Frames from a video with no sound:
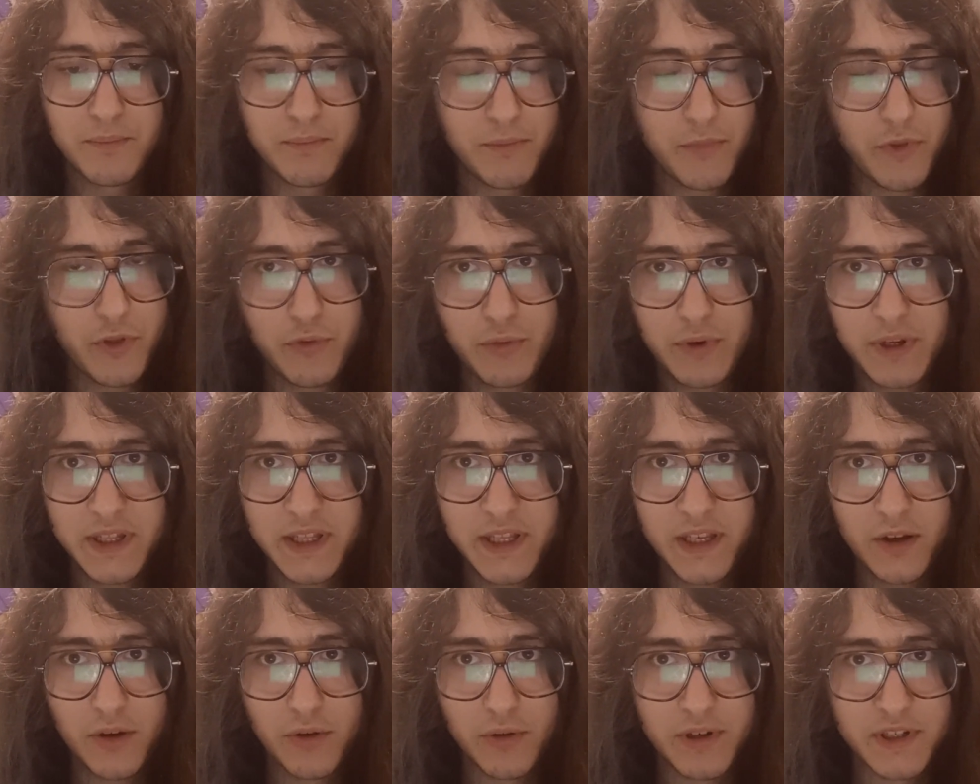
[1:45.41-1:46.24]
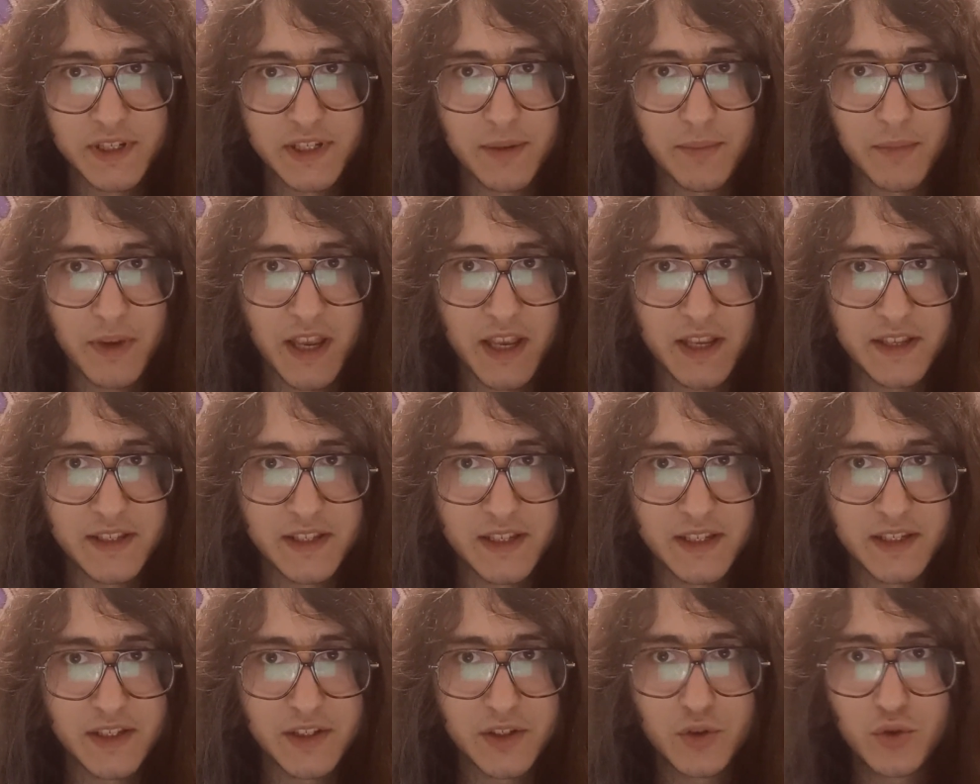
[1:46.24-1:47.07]
3D or in some
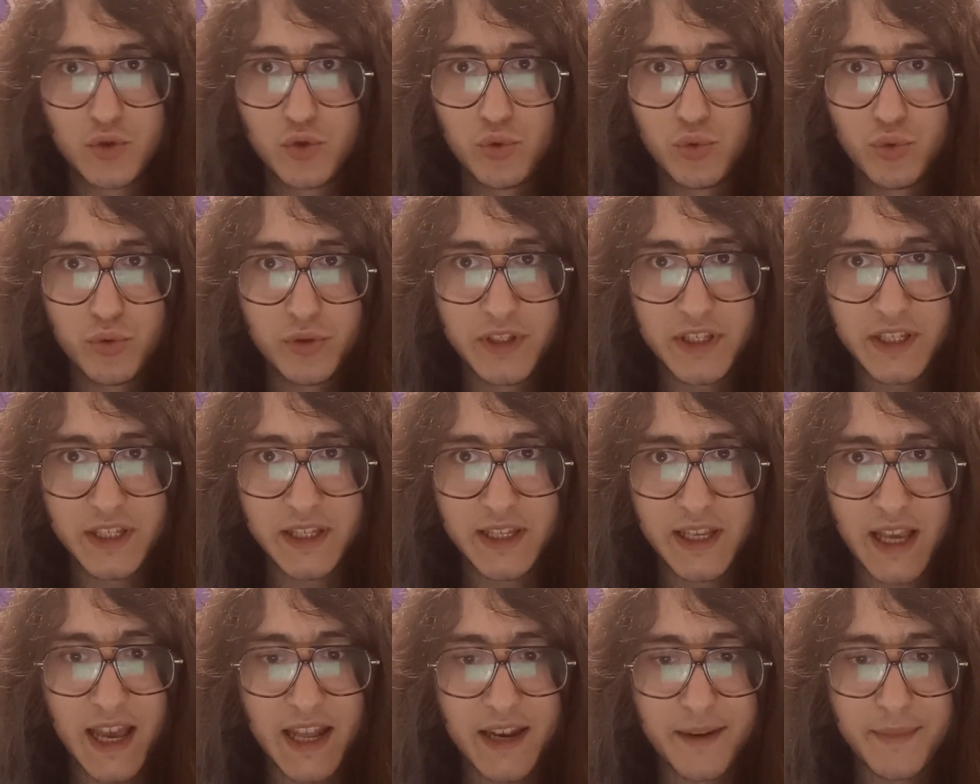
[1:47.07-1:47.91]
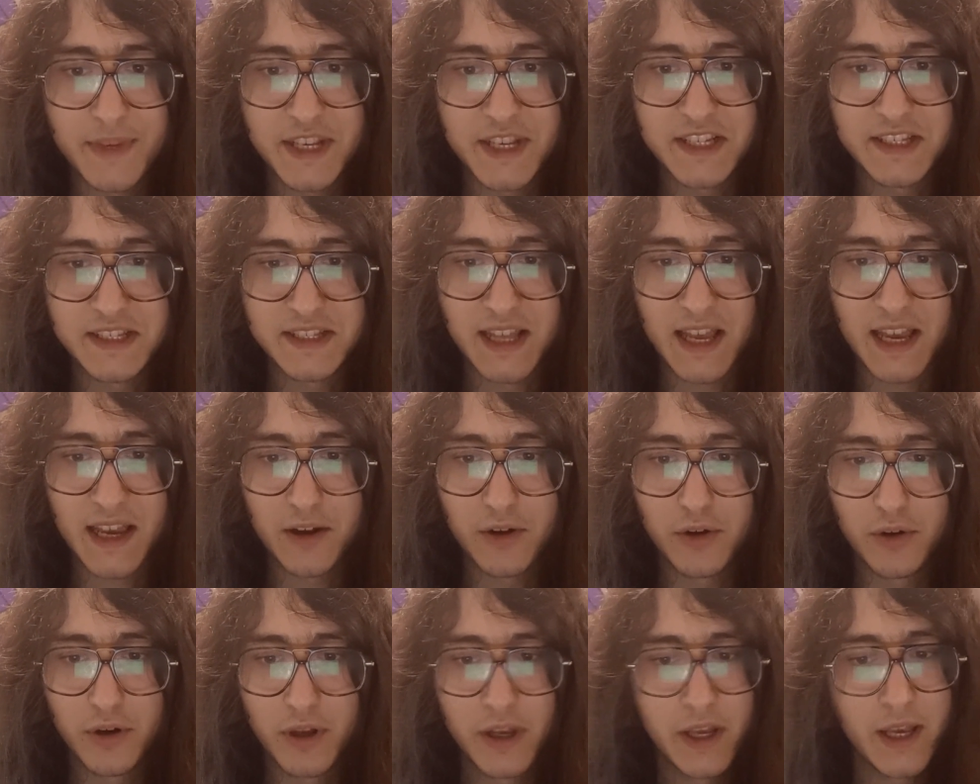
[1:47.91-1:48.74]
cases 2D anime
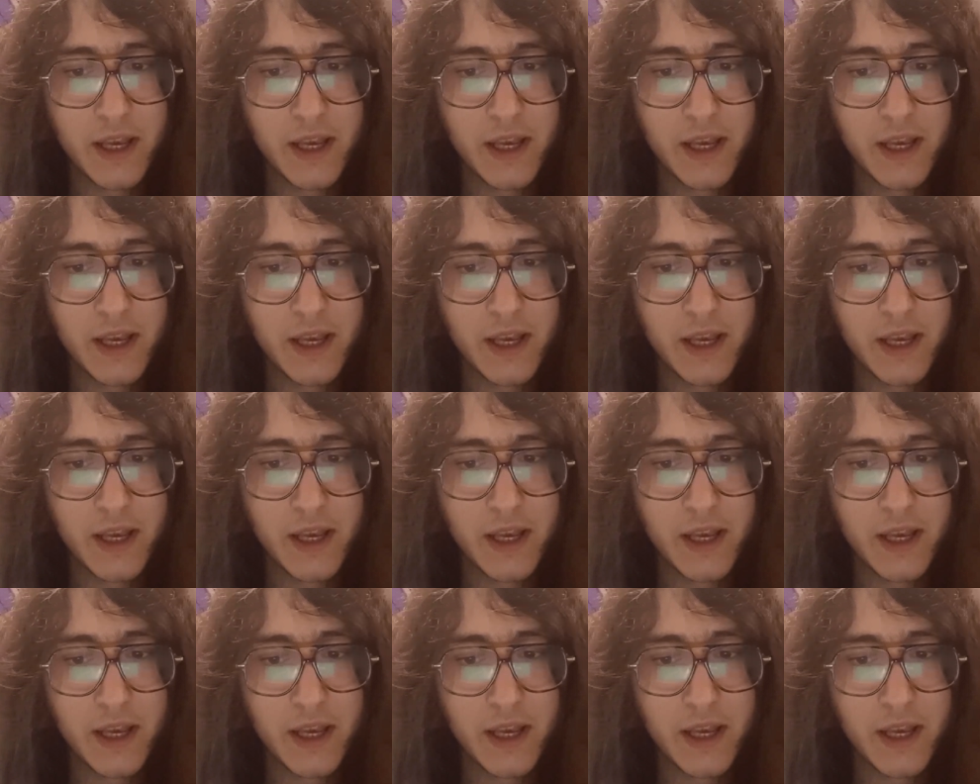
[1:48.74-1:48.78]
style,